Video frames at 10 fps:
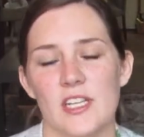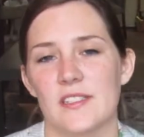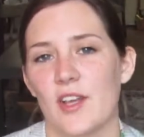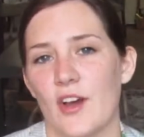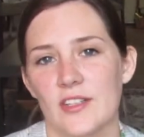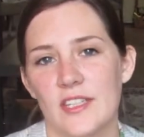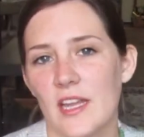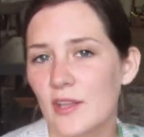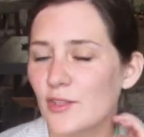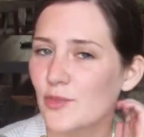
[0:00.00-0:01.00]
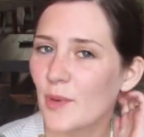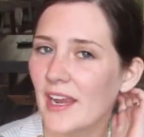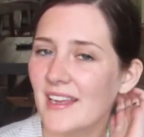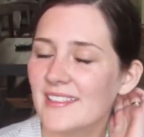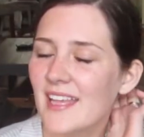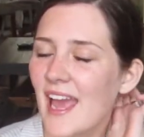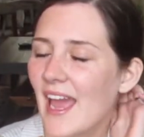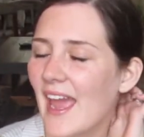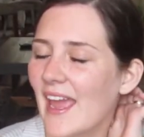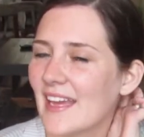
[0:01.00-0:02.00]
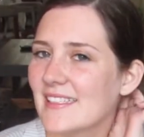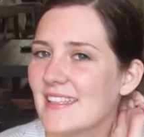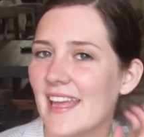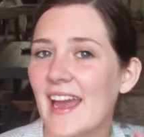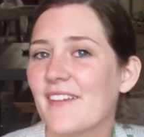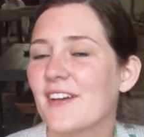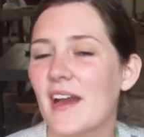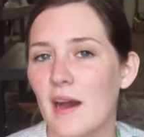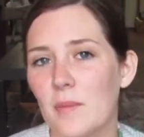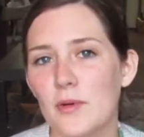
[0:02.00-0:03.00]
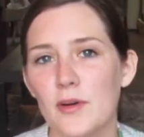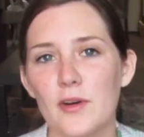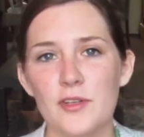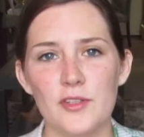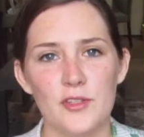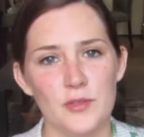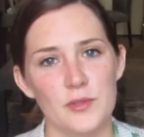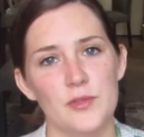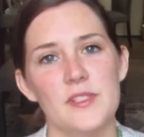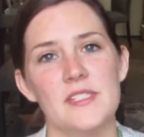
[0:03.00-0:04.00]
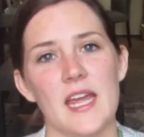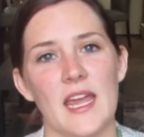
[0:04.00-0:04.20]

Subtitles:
is called Yellow Springs, and they have a couple used